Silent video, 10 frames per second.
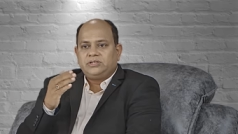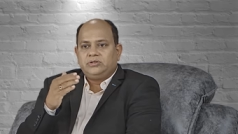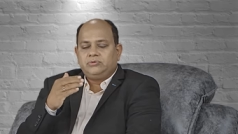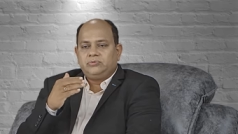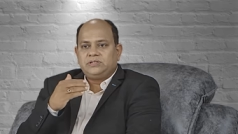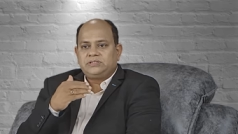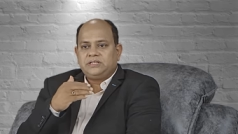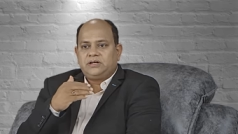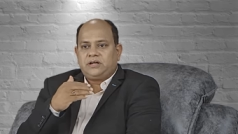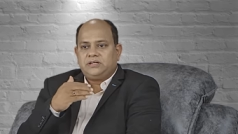you will
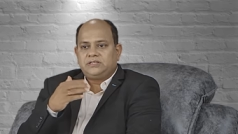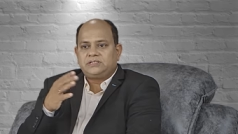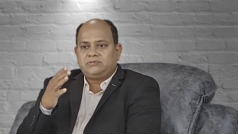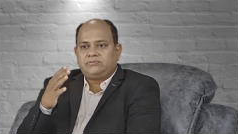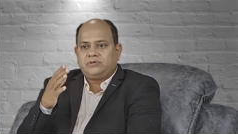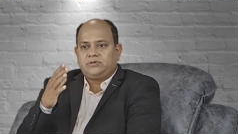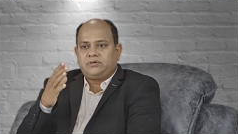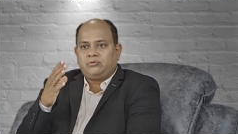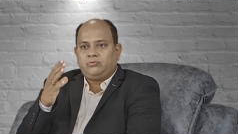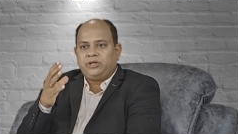see hundreds of
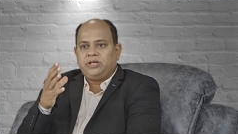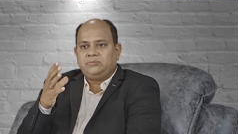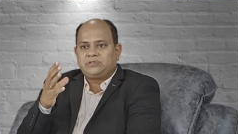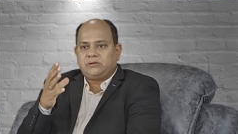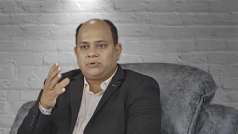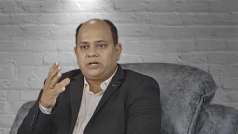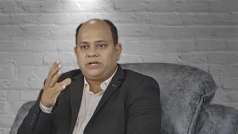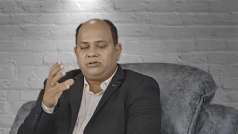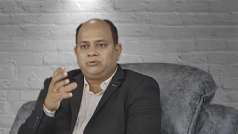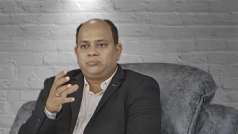uh, OEM
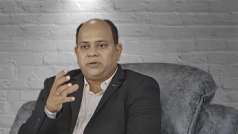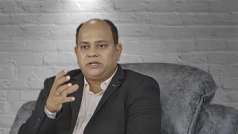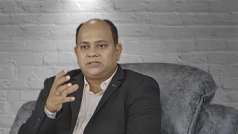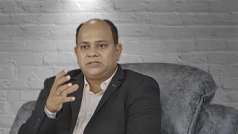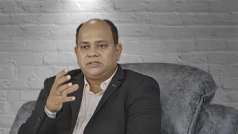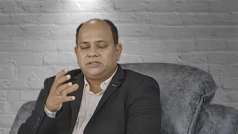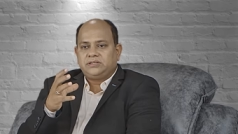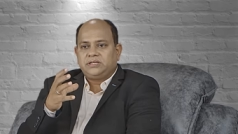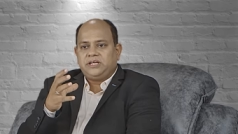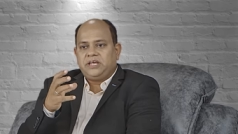supplied equipments.
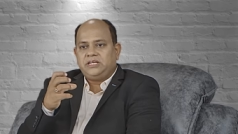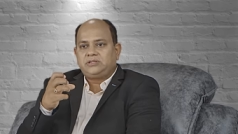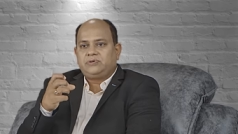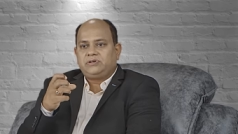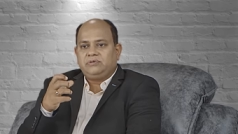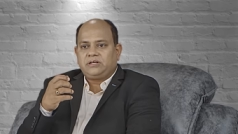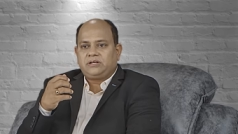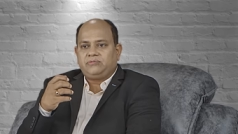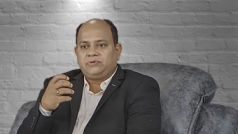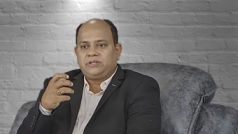Each one will
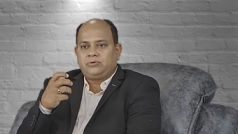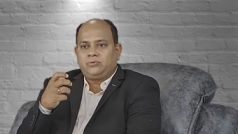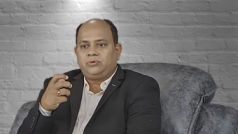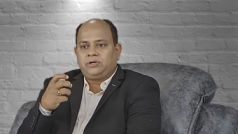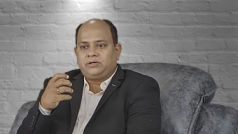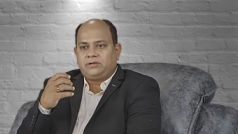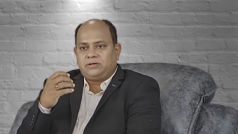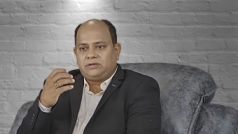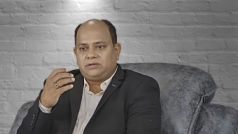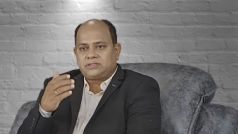come with their own uh,